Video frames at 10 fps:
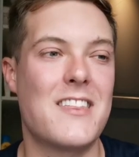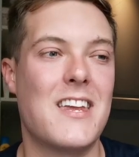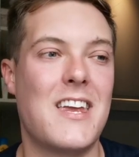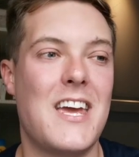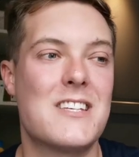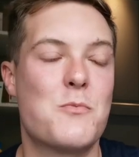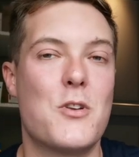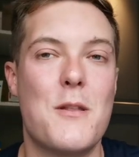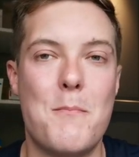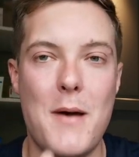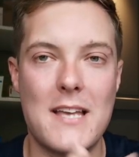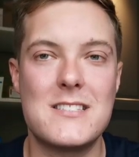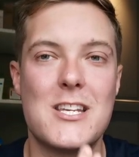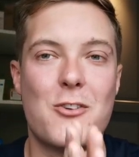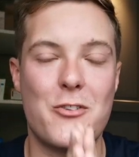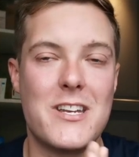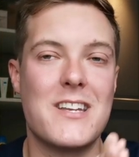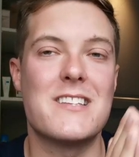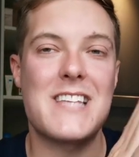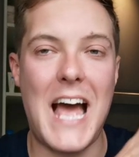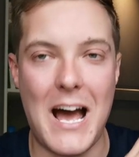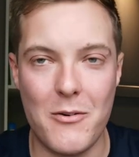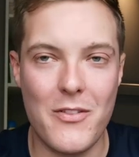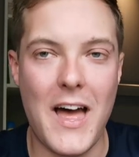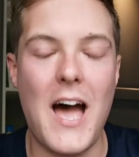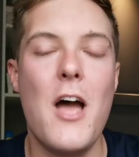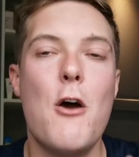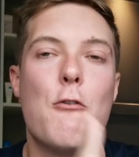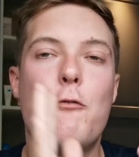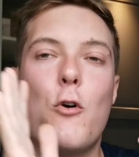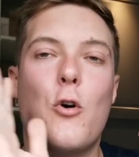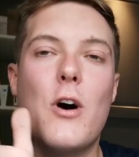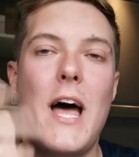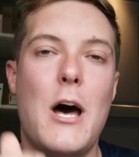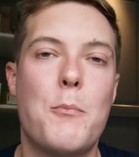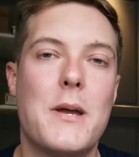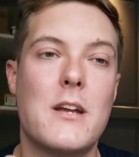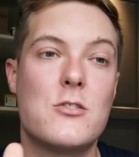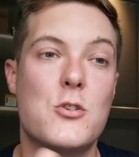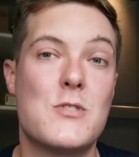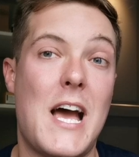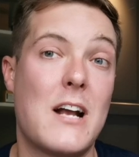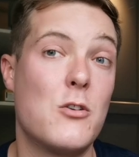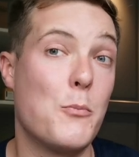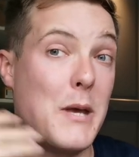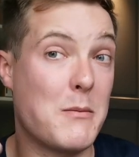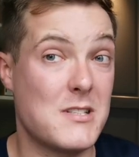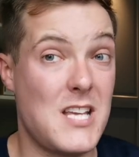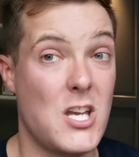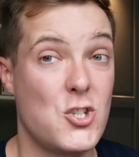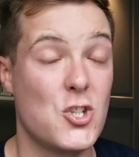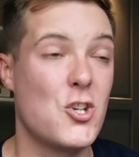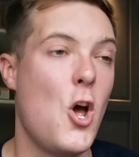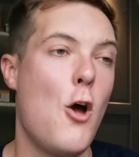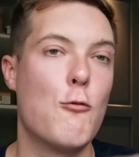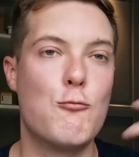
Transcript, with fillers: I think it's one of the best ingredients out there for helping to tackle pigmentation,